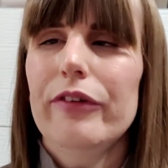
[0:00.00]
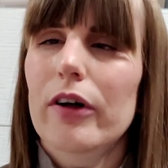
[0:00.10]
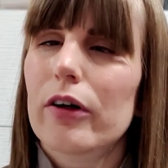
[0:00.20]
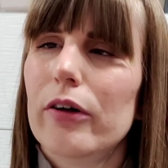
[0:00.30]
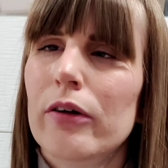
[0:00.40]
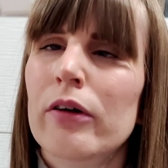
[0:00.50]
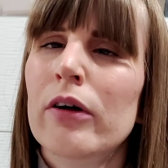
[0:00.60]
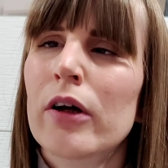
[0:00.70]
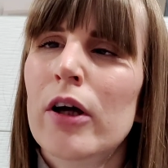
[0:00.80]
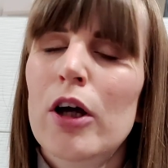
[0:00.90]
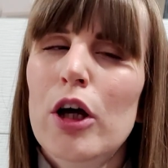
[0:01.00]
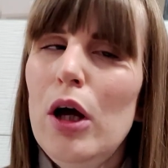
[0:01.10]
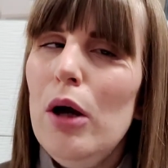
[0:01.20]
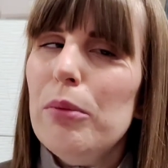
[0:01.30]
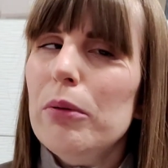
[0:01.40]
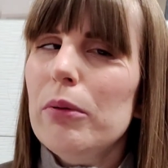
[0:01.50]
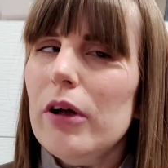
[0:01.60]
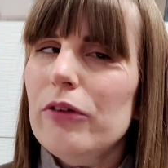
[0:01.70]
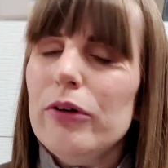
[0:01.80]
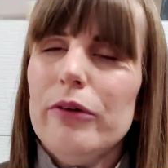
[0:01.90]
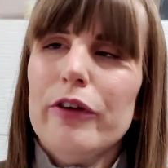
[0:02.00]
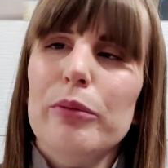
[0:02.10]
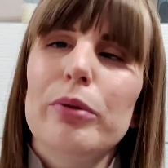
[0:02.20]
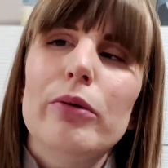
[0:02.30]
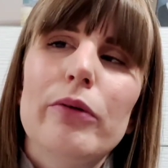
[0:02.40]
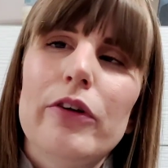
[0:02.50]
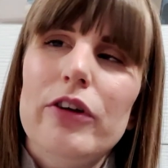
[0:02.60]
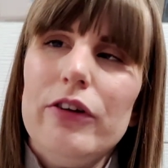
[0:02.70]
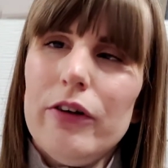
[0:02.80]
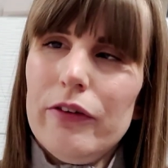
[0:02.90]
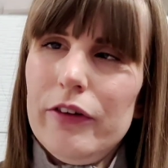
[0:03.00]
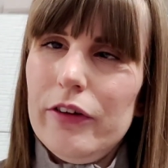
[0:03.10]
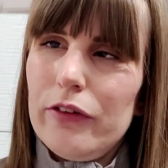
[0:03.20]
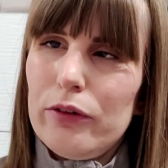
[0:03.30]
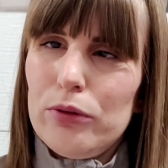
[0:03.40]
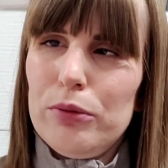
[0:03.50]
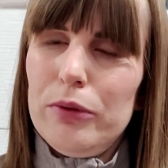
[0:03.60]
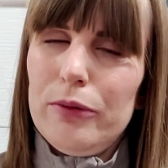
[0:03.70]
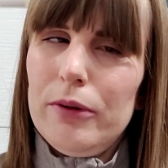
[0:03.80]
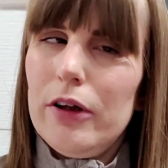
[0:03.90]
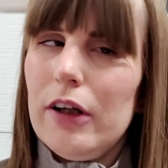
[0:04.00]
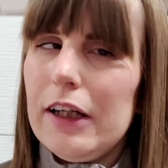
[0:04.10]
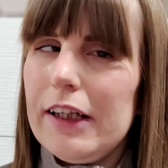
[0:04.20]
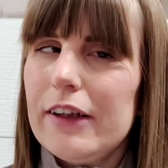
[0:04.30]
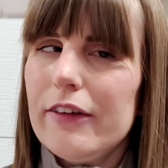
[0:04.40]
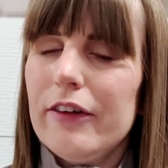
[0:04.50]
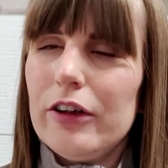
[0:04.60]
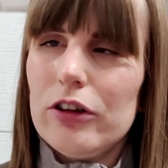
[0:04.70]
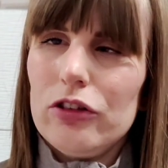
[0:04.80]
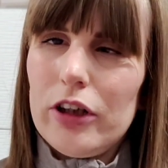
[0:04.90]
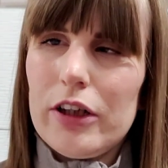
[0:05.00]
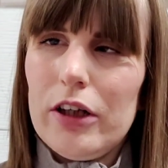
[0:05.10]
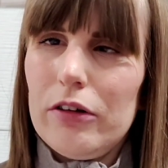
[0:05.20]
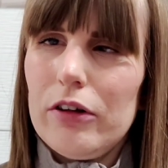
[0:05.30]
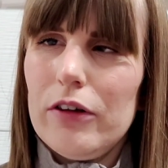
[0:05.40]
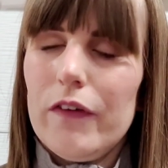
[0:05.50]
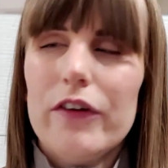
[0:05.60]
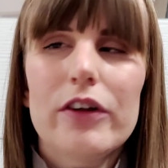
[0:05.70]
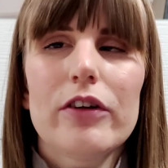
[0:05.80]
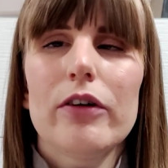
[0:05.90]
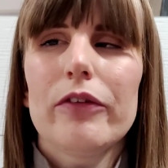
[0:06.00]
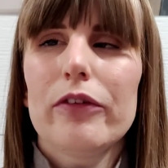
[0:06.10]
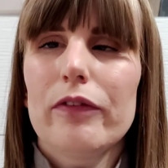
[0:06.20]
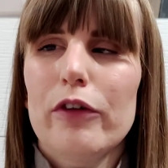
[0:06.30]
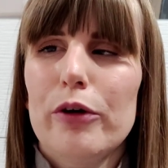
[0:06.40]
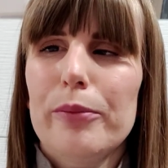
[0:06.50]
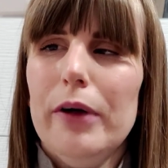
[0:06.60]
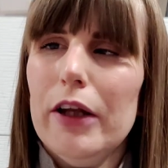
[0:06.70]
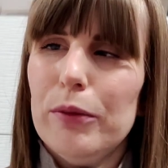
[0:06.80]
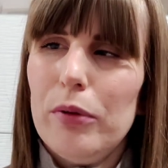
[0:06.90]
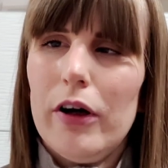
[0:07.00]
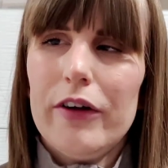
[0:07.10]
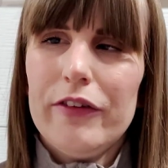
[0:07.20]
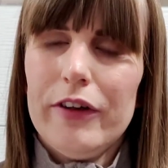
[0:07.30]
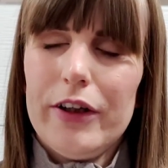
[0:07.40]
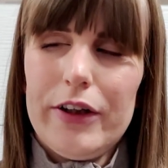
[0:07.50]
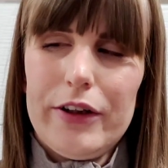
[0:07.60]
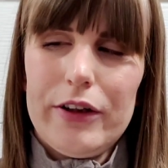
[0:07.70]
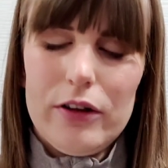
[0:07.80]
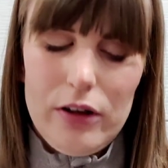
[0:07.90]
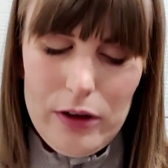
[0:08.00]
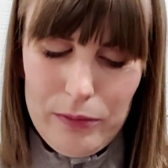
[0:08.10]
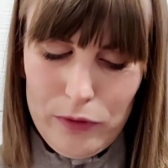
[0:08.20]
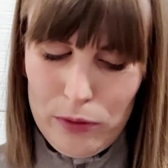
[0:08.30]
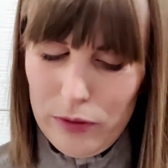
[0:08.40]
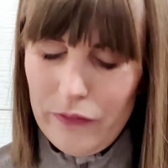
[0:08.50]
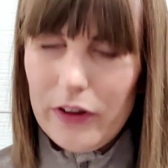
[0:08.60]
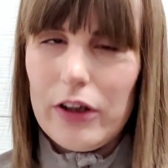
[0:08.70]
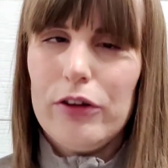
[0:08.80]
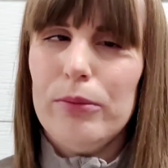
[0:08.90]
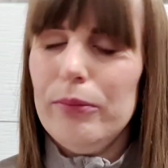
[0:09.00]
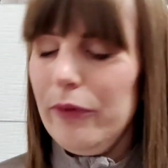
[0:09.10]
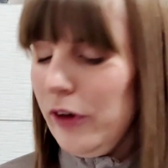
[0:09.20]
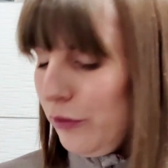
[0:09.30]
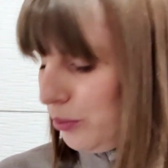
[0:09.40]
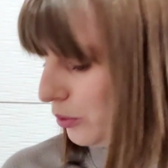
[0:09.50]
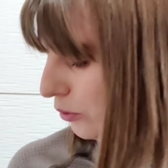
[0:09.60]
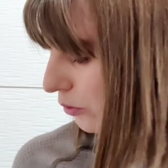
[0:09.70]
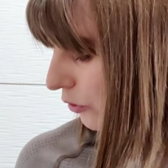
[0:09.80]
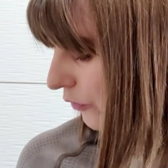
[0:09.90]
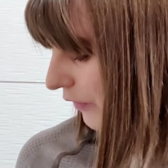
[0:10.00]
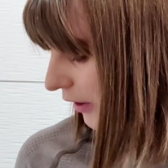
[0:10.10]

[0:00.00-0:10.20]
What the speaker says: So, but what I'll do is I'll put all the details in the description box below, like links, so you can check out kind of the details of them and the pricing for all of the items I've bought.